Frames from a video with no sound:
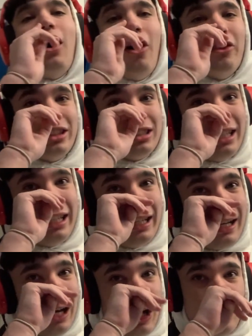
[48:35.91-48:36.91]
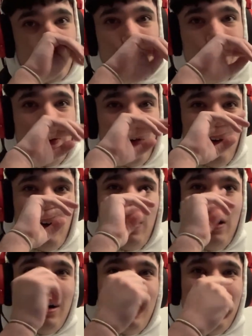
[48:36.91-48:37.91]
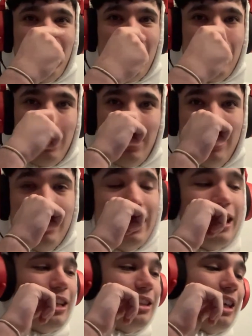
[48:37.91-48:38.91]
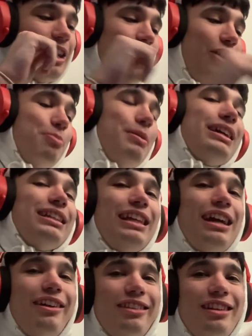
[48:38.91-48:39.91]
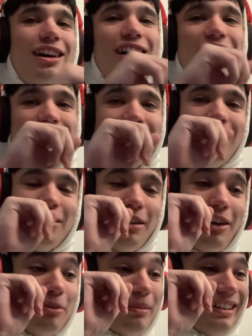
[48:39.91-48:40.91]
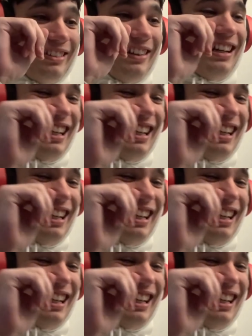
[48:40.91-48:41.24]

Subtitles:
Honestly, I thought Leo, big Leo Donadio. Oh my god.